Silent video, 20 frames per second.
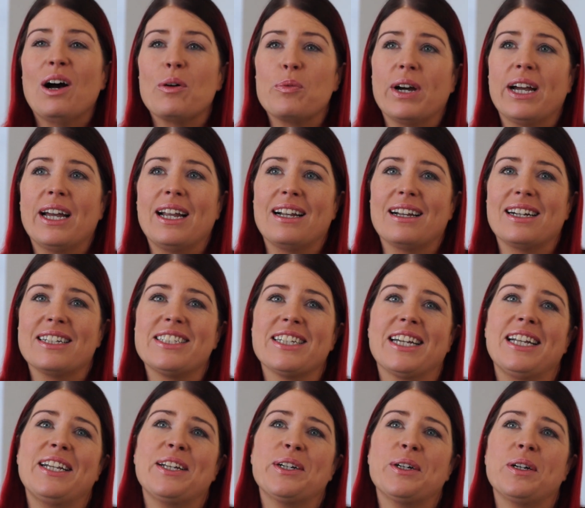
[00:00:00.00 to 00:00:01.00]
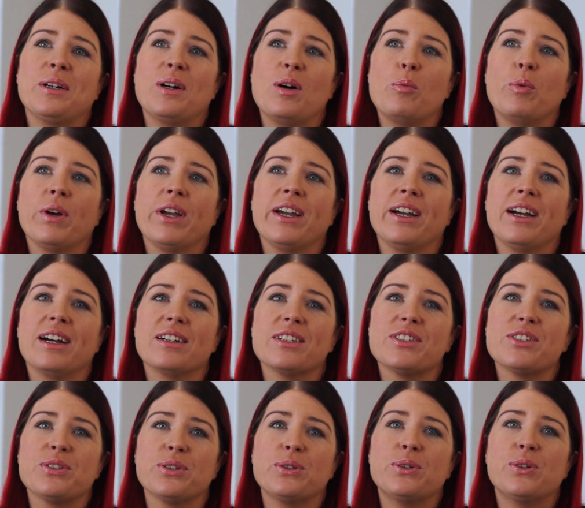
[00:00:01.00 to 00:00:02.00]
Well, I tell you, we are
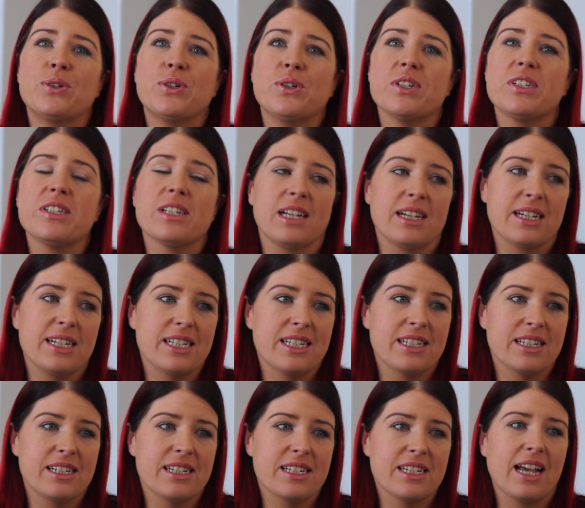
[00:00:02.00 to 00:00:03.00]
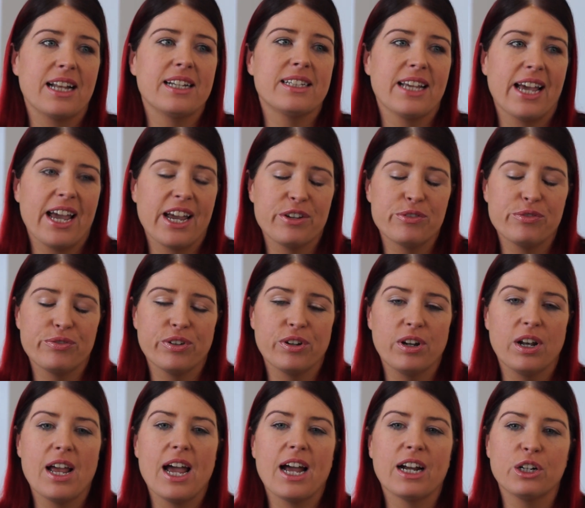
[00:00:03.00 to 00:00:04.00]
so delighted and
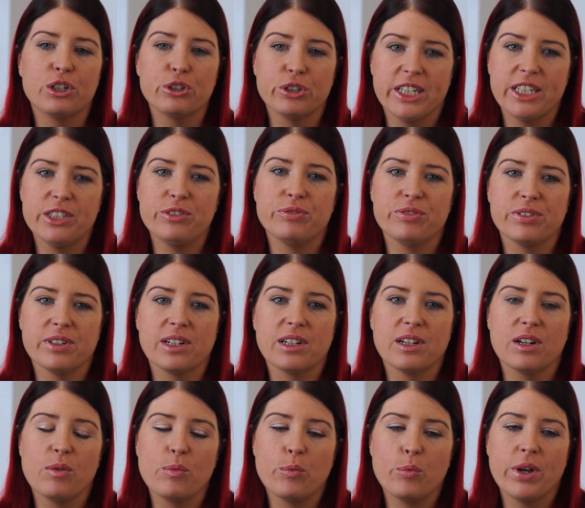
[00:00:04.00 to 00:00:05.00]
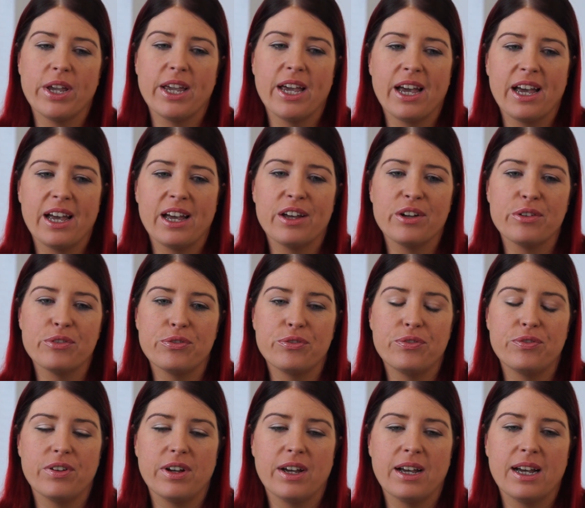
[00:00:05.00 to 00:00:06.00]
thankful and grateful. We have
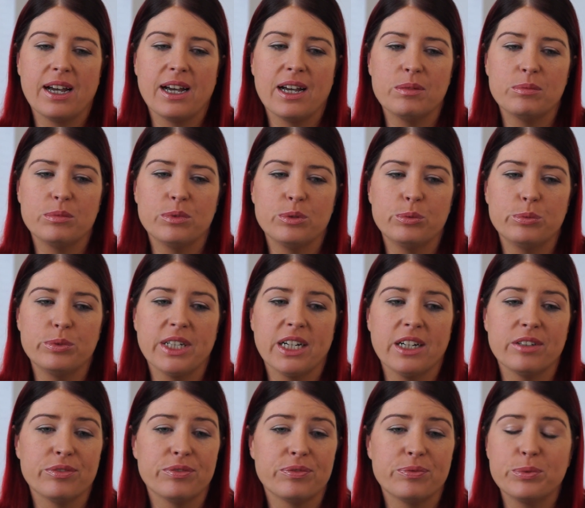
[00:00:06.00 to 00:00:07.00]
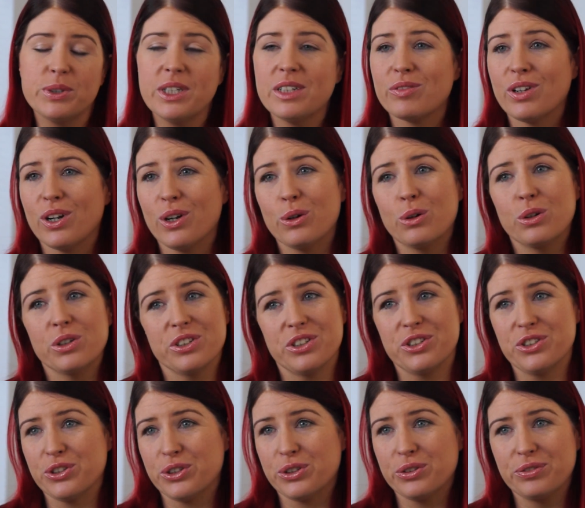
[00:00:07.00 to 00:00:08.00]
a load of
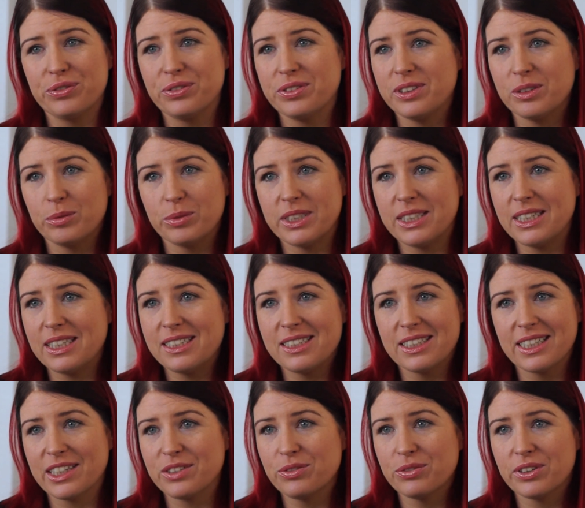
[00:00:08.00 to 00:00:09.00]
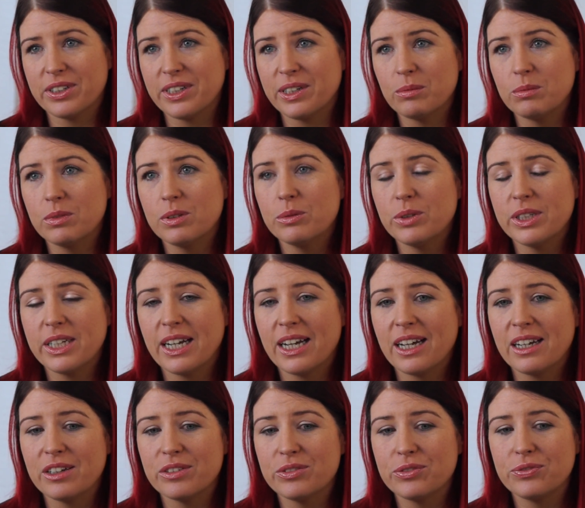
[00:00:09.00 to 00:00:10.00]
stuff that we need to get for him. We
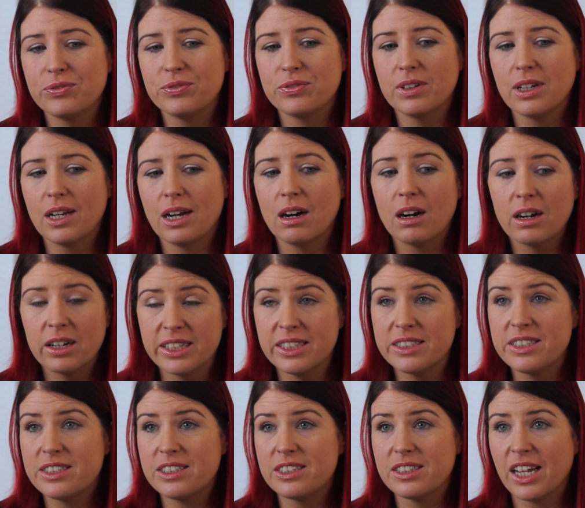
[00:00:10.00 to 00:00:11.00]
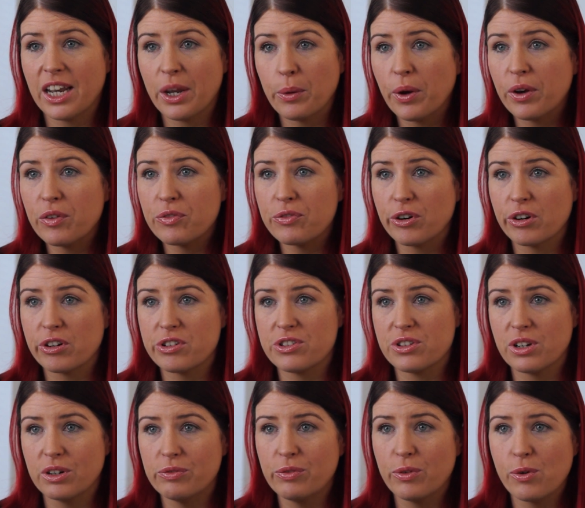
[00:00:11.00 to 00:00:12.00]
have a hoist anyway,
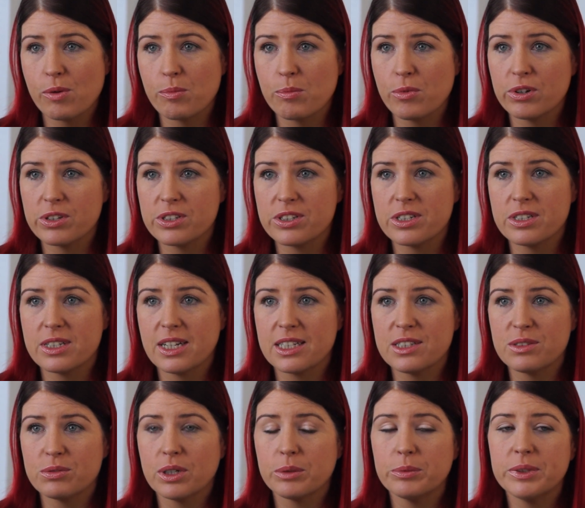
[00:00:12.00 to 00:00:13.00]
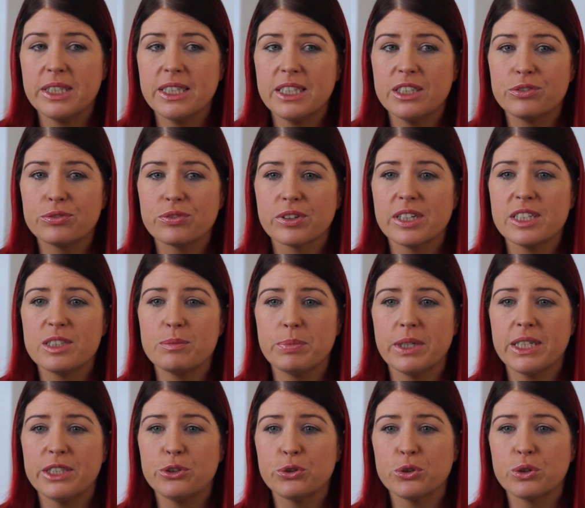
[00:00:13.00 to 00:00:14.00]
first and foremost. That's what we need for his
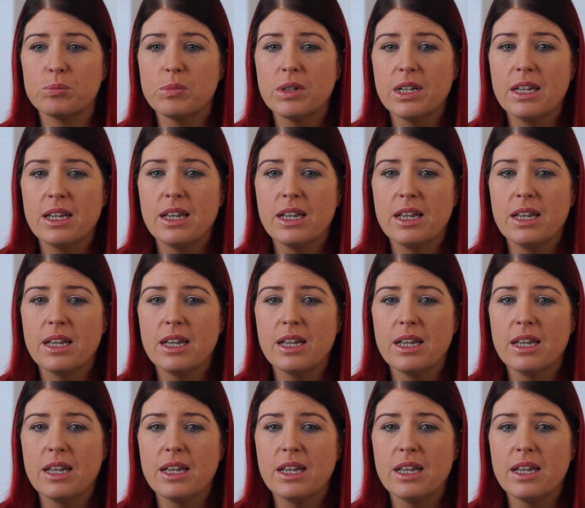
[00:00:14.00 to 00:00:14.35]
bedroom